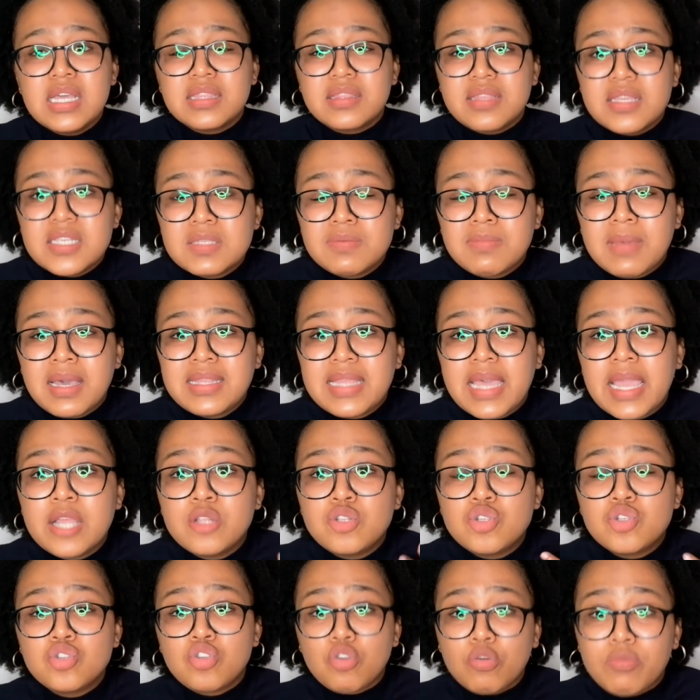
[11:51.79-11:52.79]
This month I
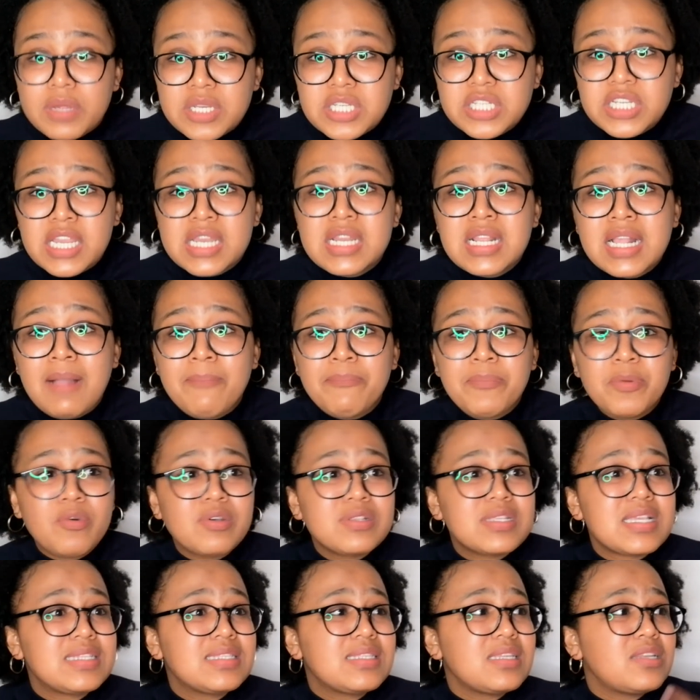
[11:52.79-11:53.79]
had so much income
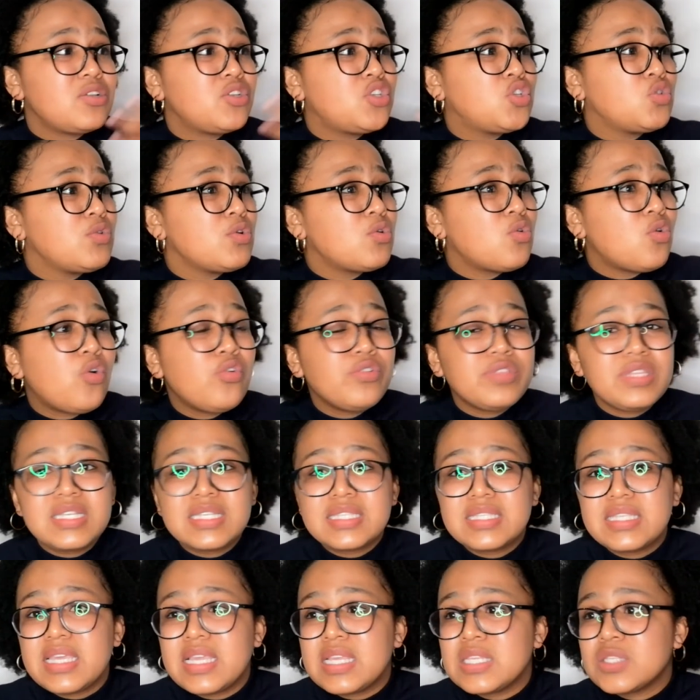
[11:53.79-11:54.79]
because I started doing all these
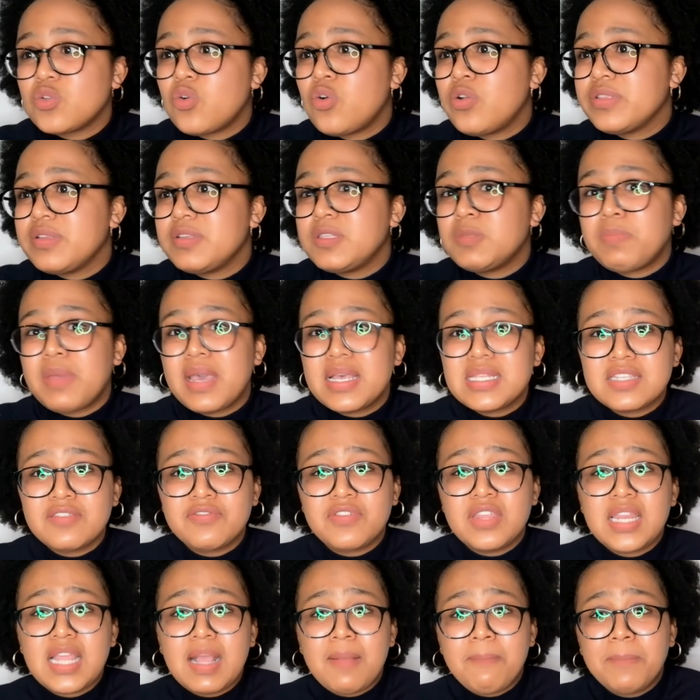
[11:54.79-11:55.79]
things, all these passive
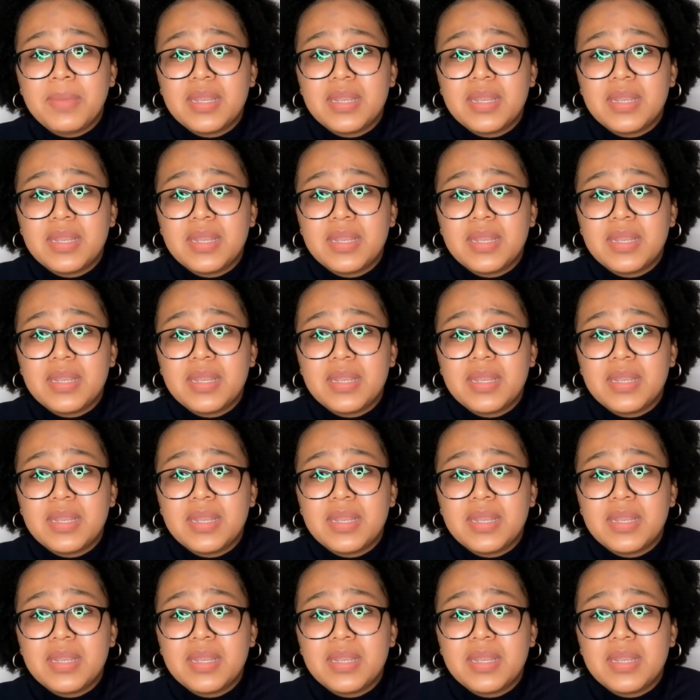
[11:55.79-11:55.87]
income,